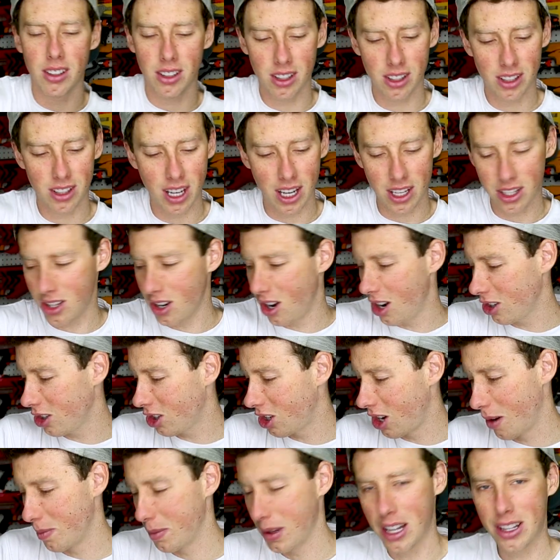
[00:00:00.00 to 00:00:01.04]
was gonna say stock
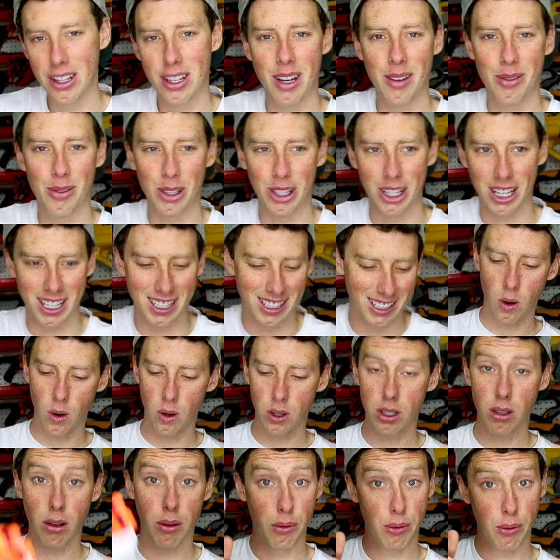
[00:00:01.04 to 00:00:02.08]
shot, but that's a different gun.
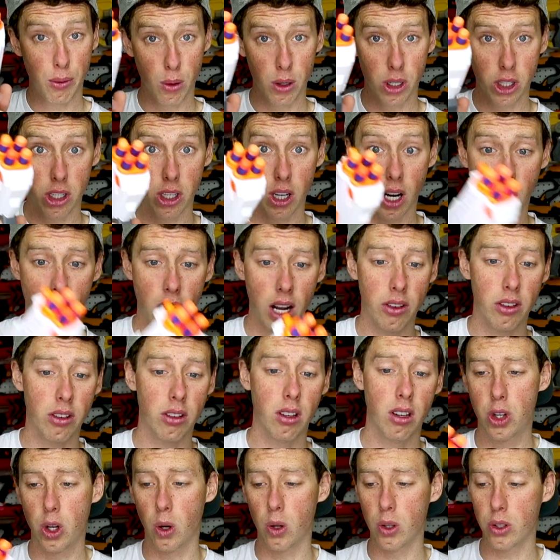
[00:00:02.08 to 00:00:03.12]
Holds 4 shots.
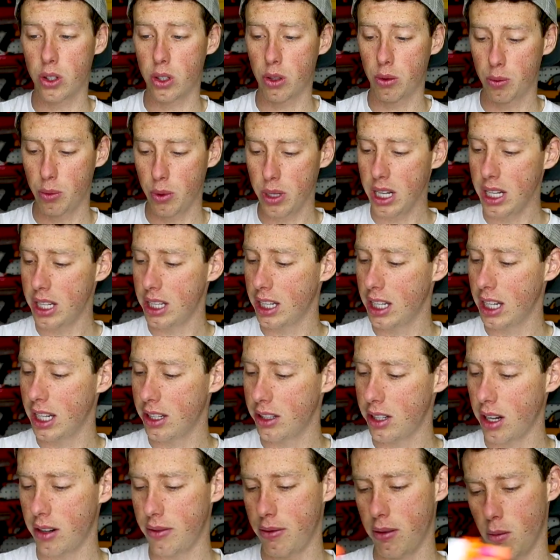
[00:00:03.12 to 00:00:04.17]
Jolt
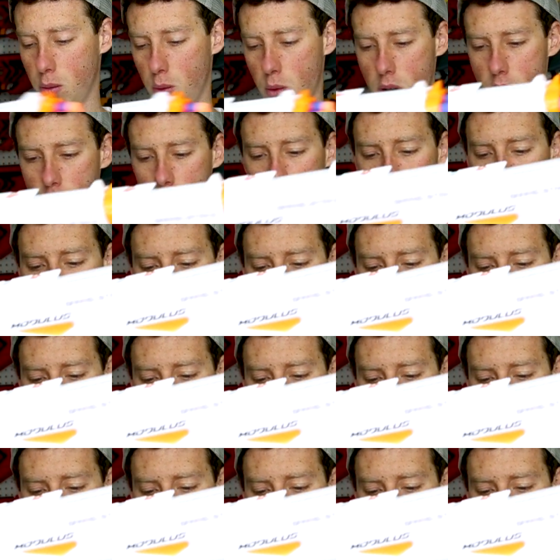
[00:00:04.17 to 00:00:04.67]
reskin side from, whoa,